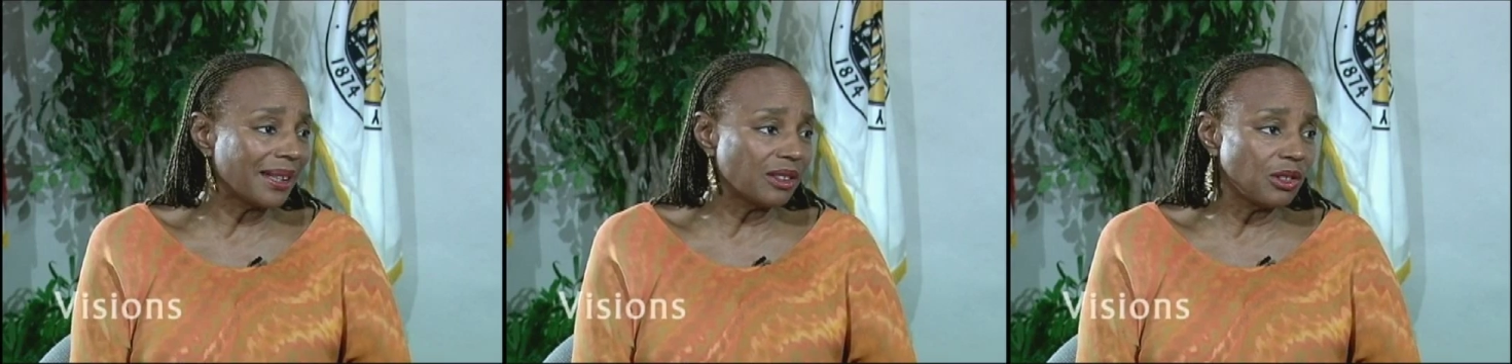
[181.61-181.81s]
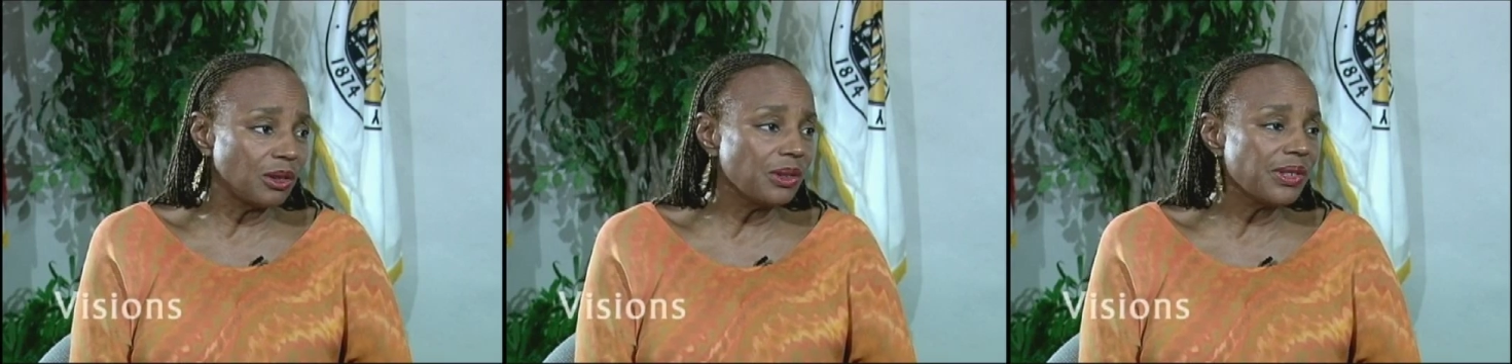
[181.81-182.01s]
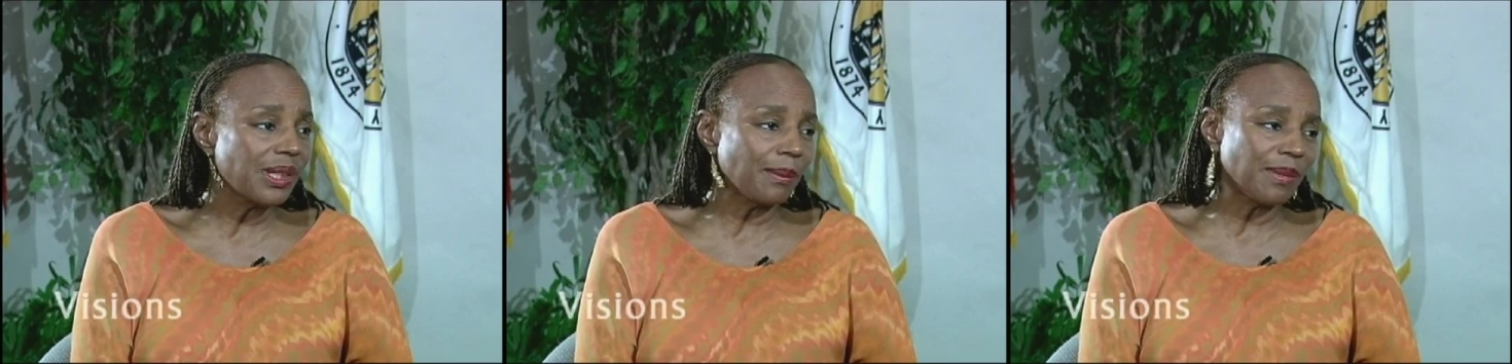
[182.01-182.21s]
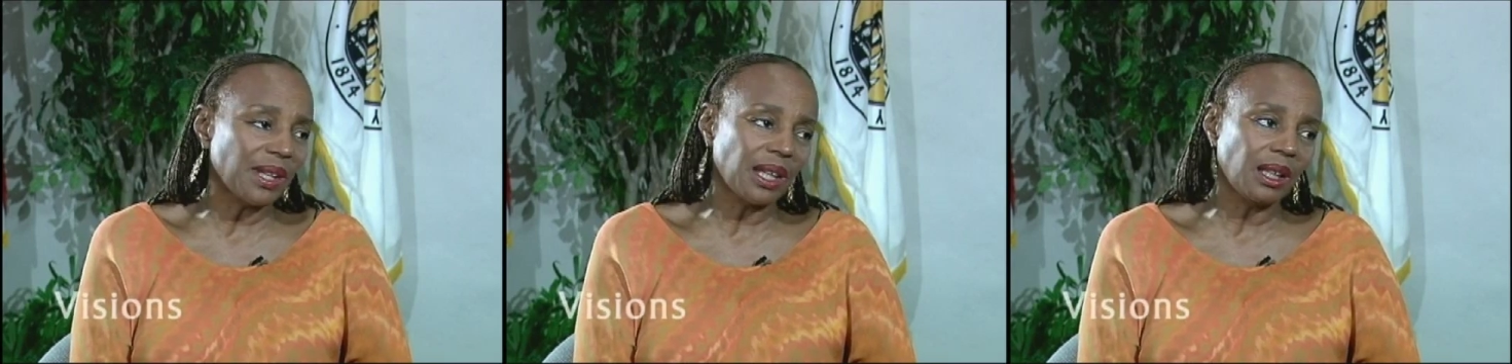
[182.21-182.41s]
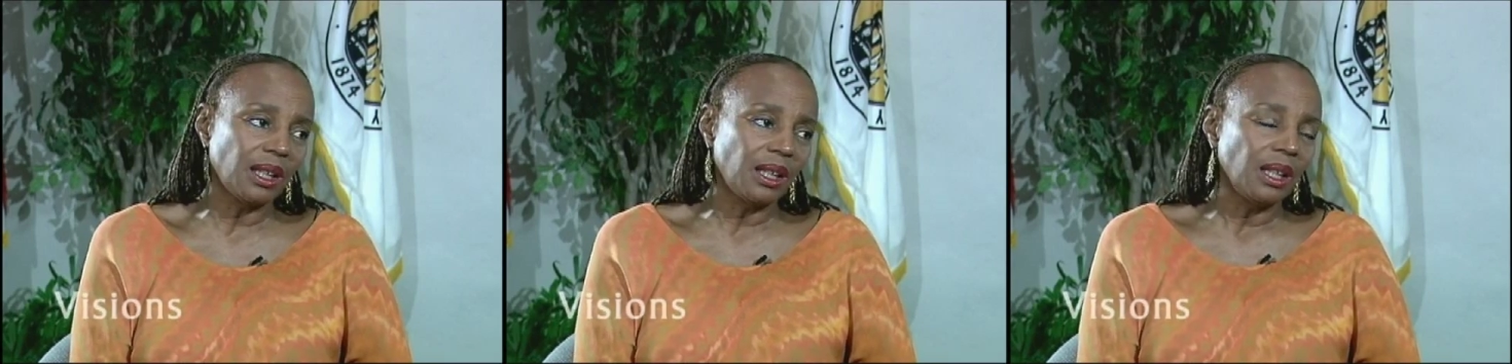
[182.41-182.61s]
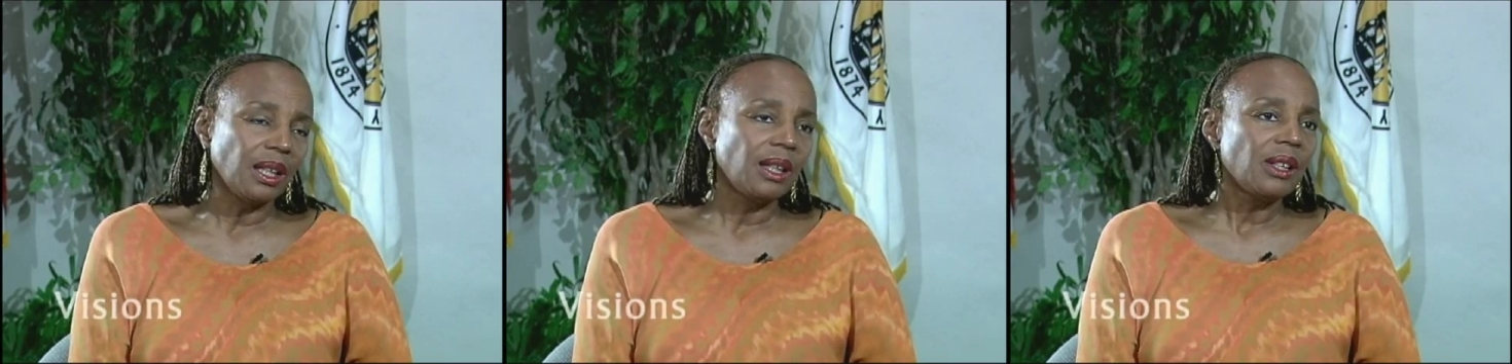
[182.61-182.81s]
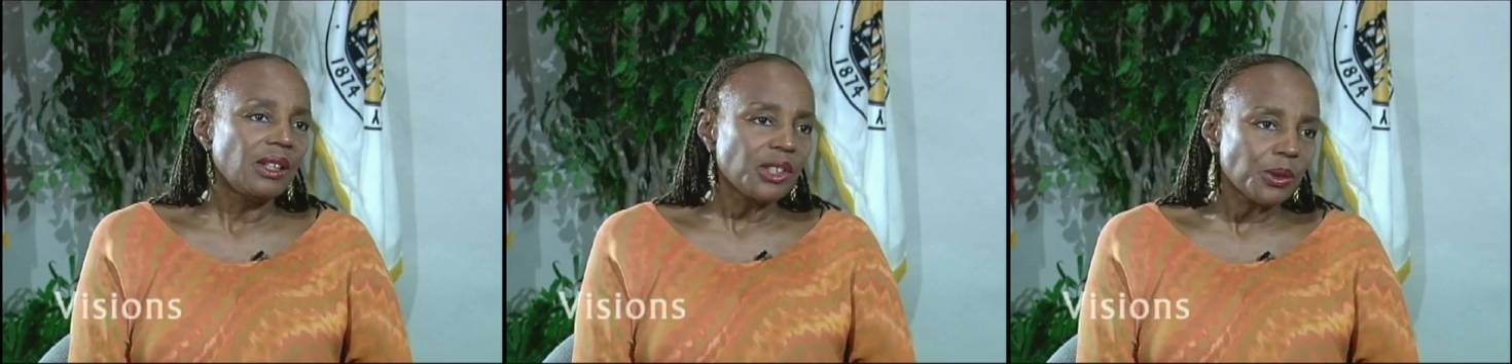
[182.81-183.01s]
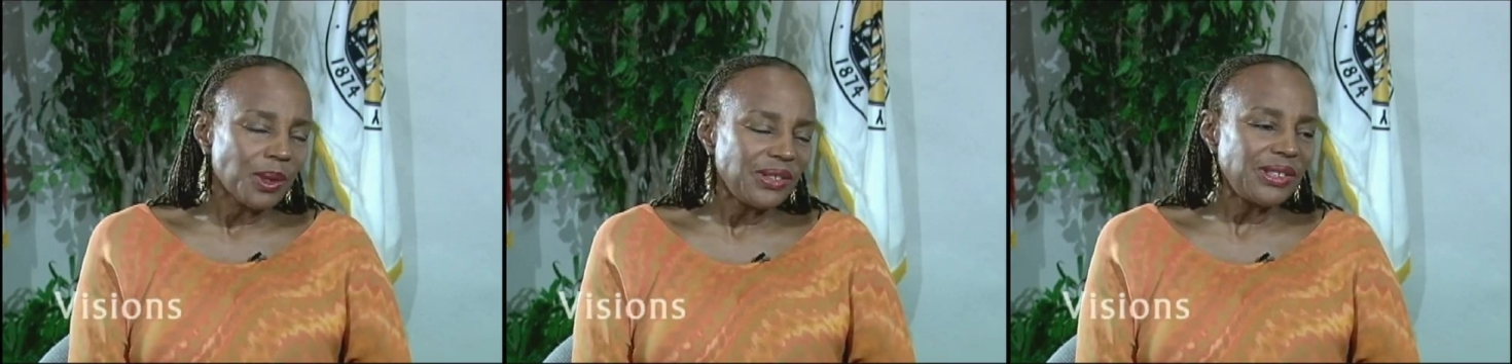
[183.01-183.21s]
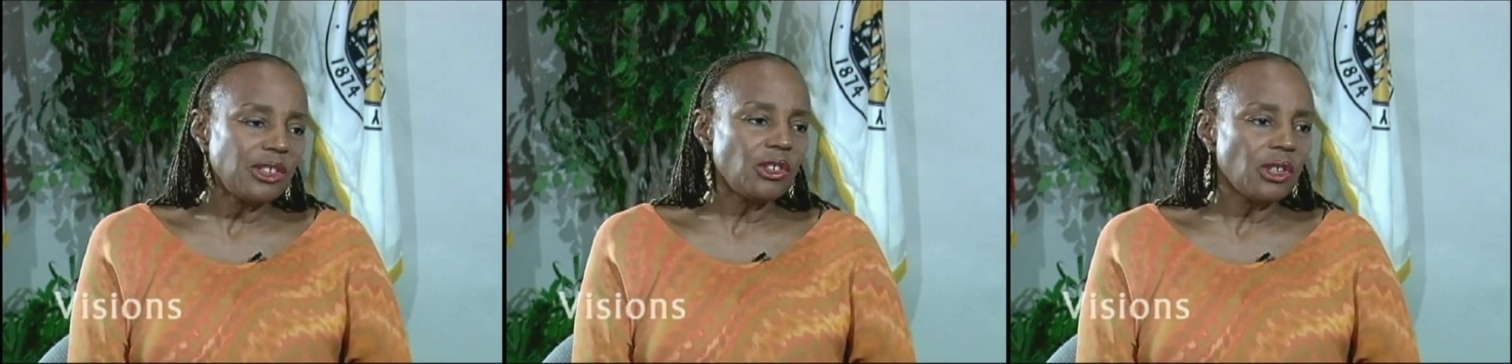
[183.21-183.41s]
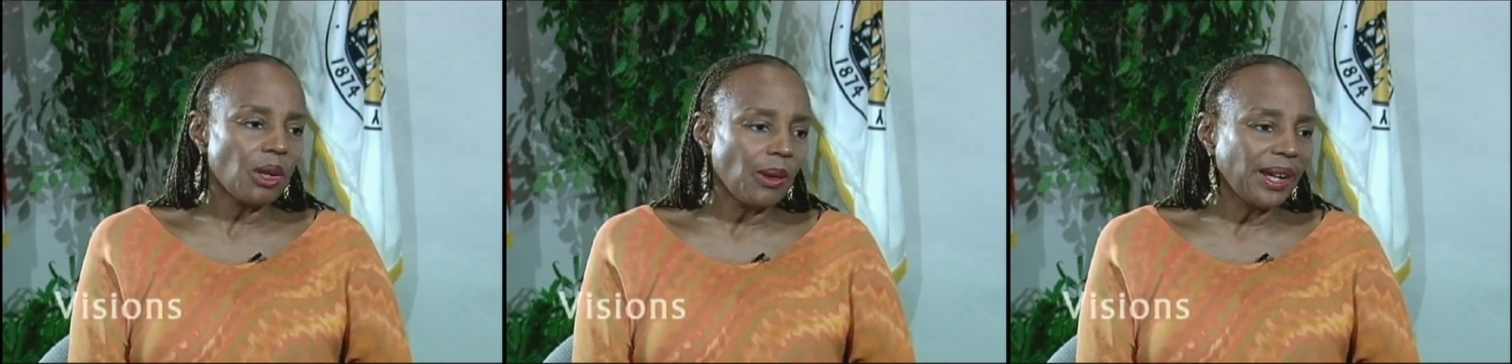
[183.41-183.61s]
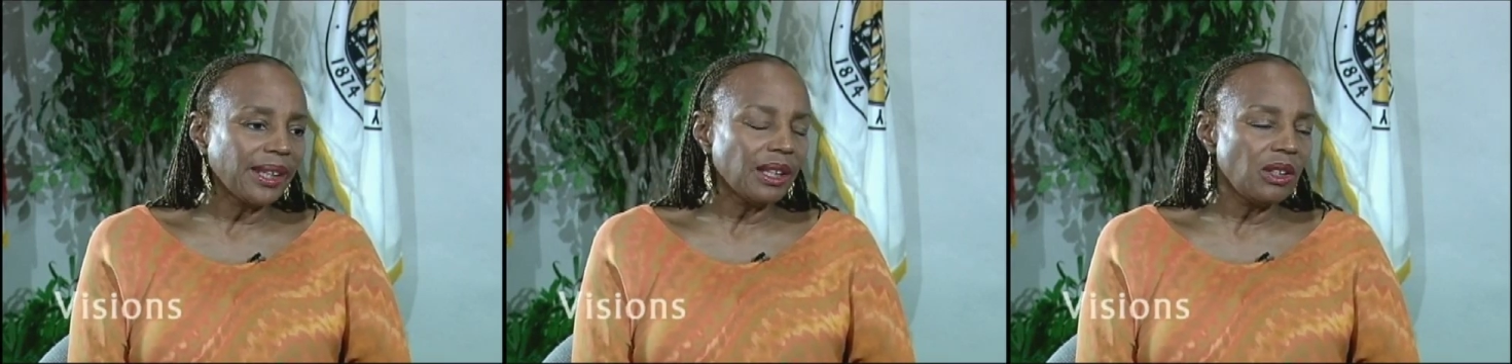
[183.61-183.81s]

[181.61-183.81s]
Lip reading: back and do something. So I said, you know,